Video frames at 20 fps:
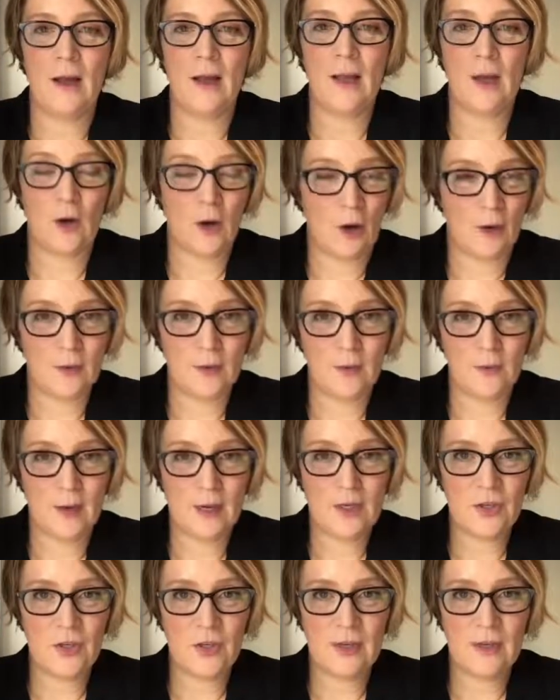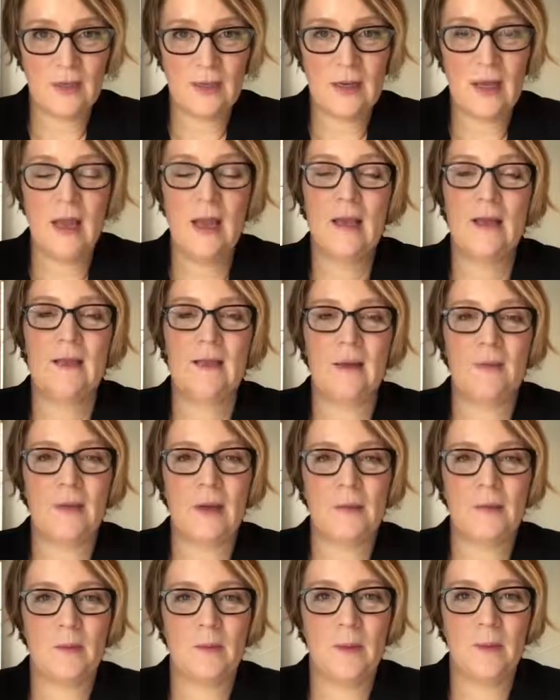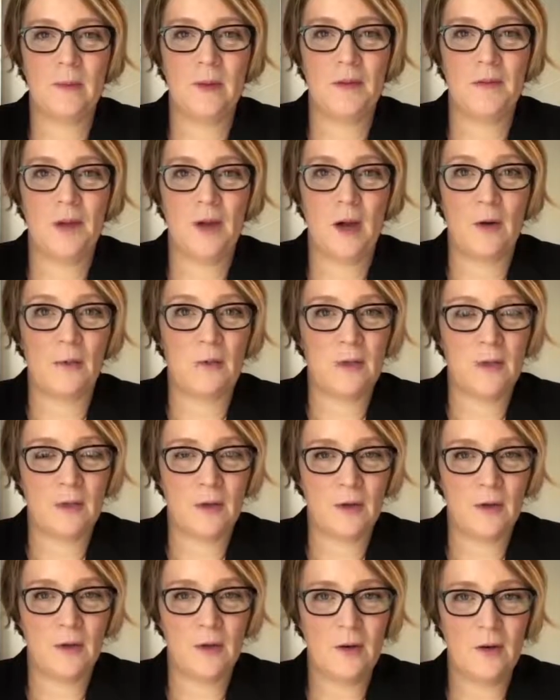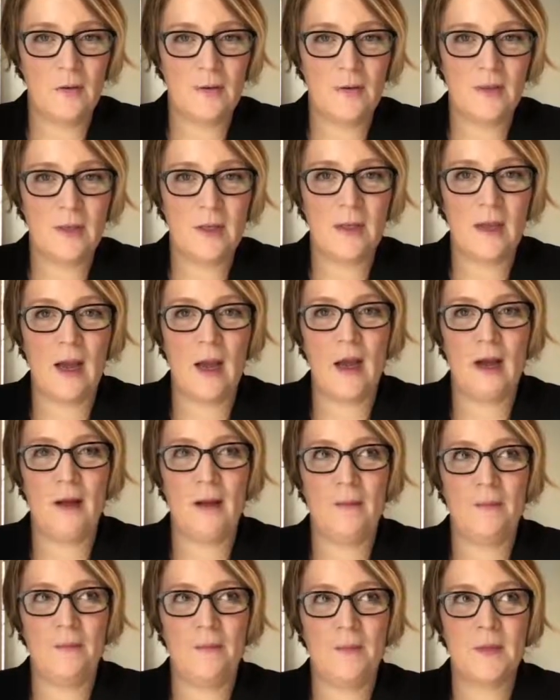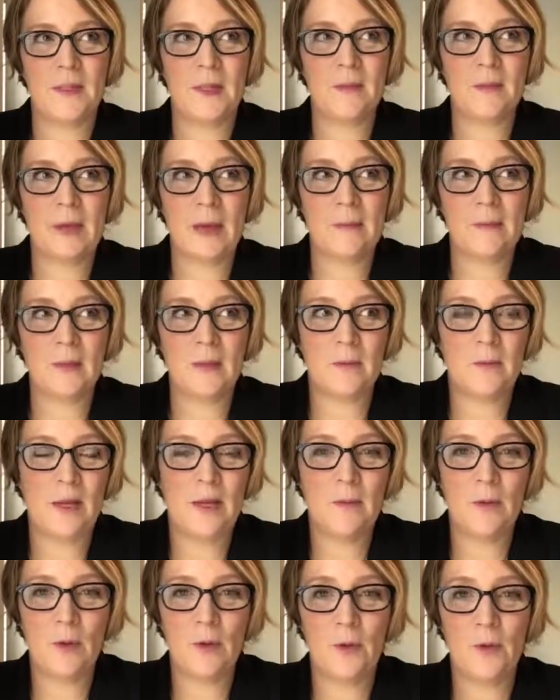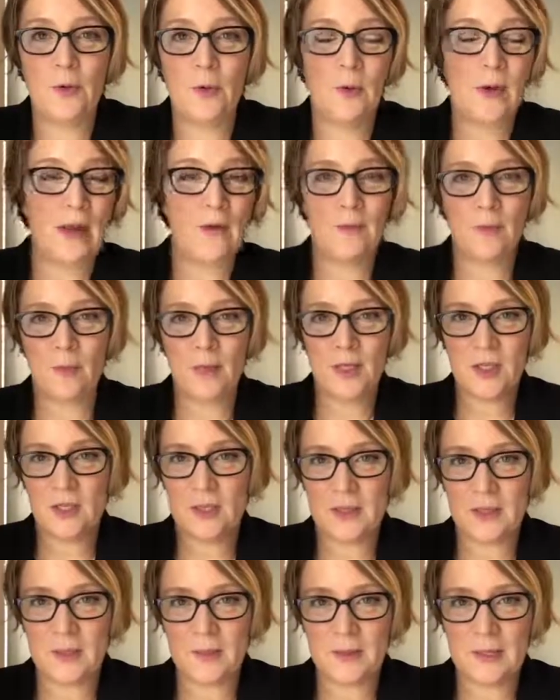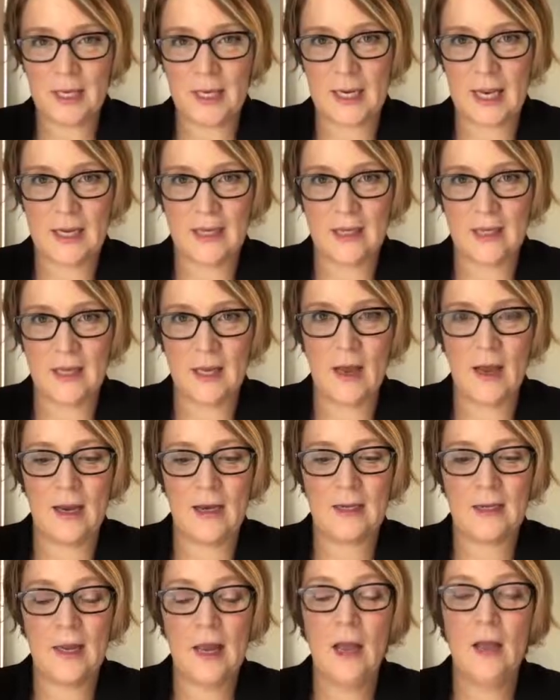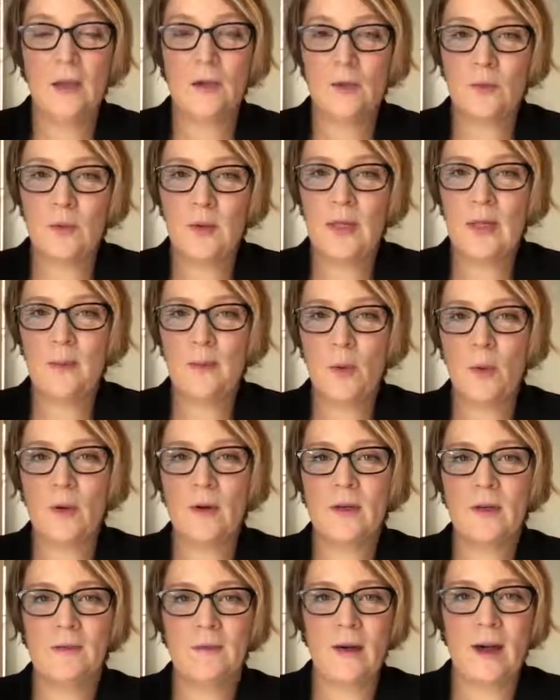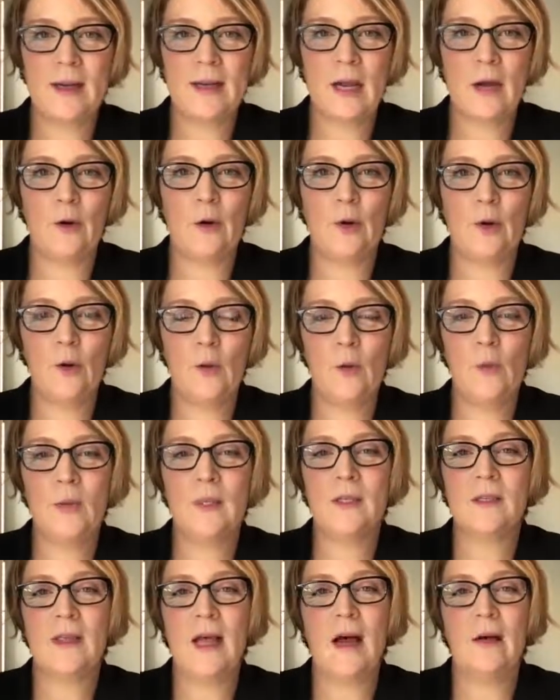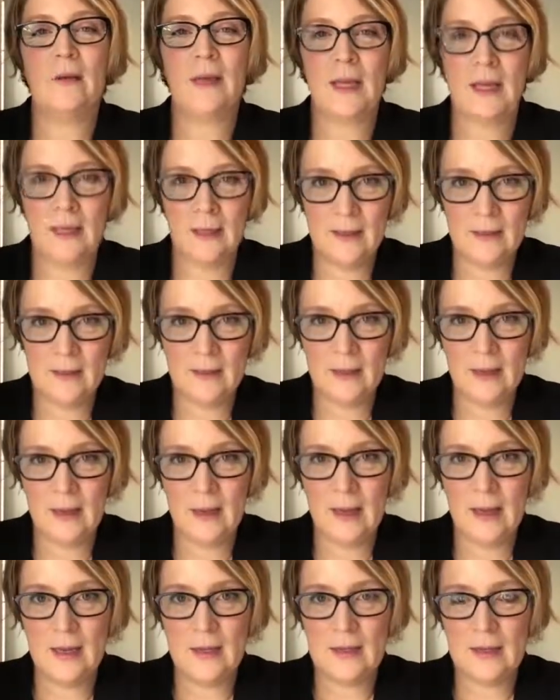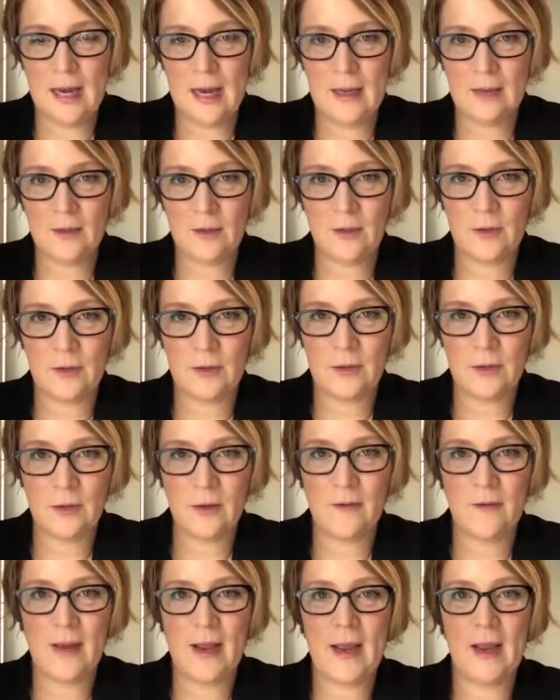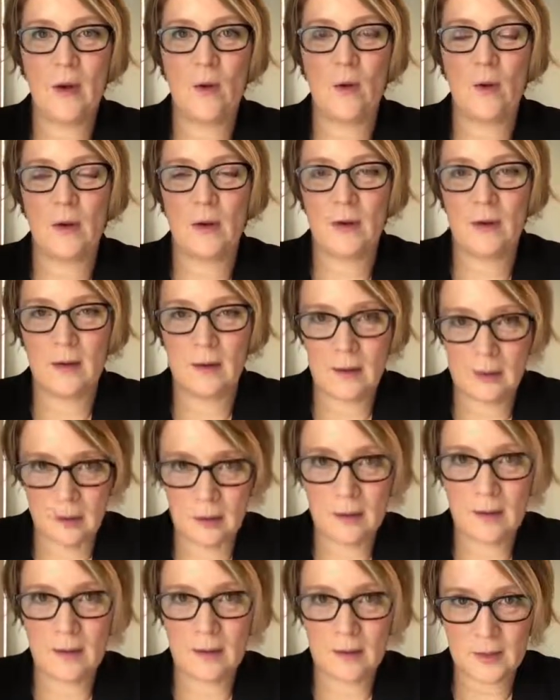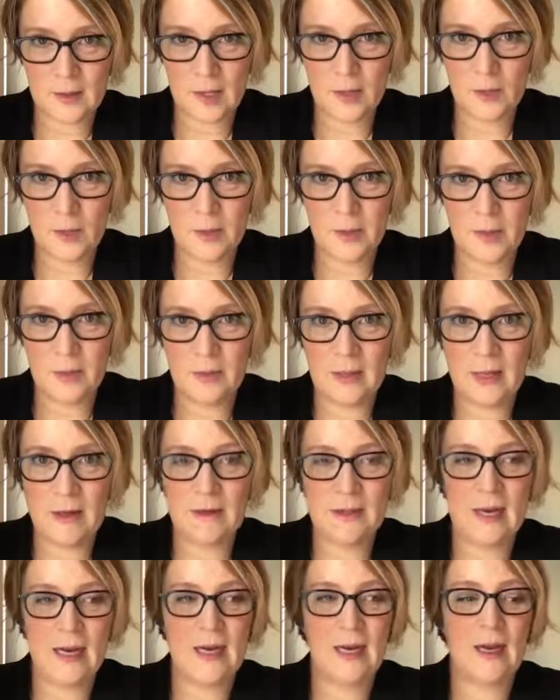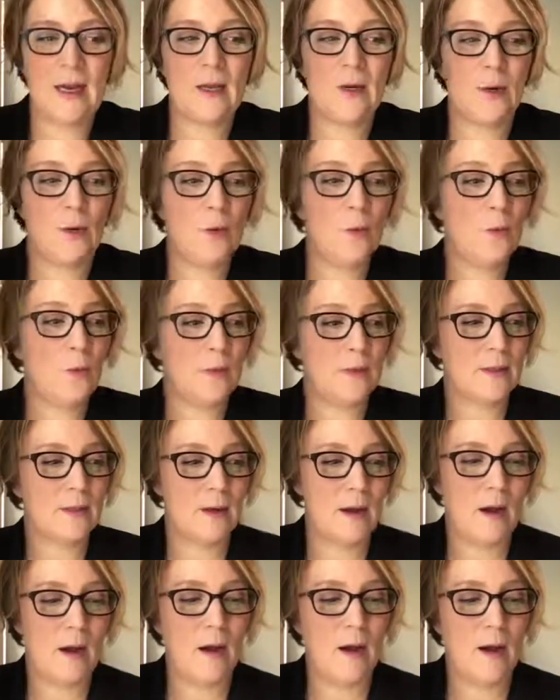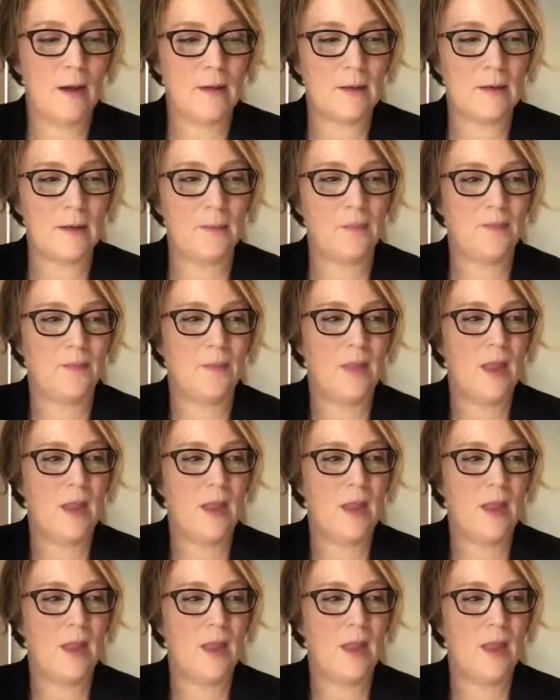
incarceration, sometimes people living on reserves, sometimes people who don't have permission slips that get signed. It's really important to find out who was allowed in to answer the survey or contribute their data and who was not.